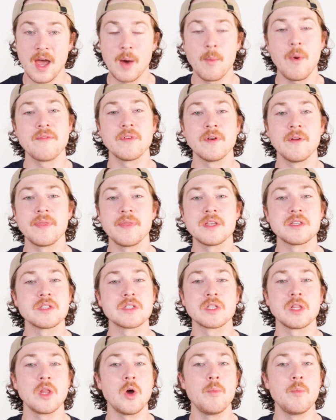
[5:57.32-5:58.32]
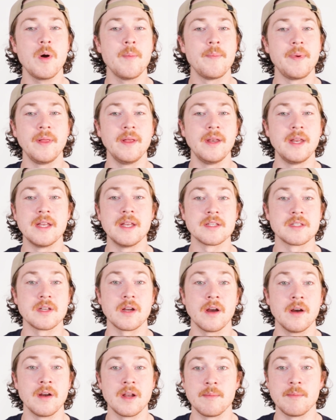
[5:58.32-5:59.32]
However, this slow mobility doesn't
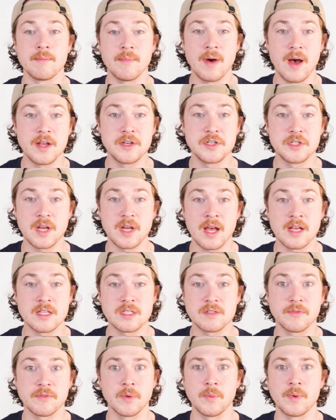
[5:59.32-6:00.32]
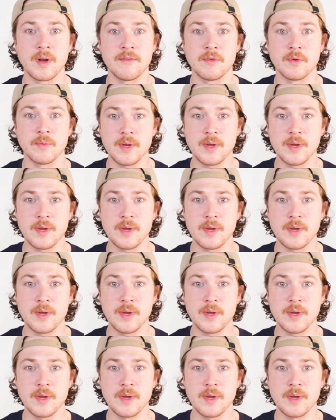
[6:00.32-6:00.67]
hurt it much, as for whatever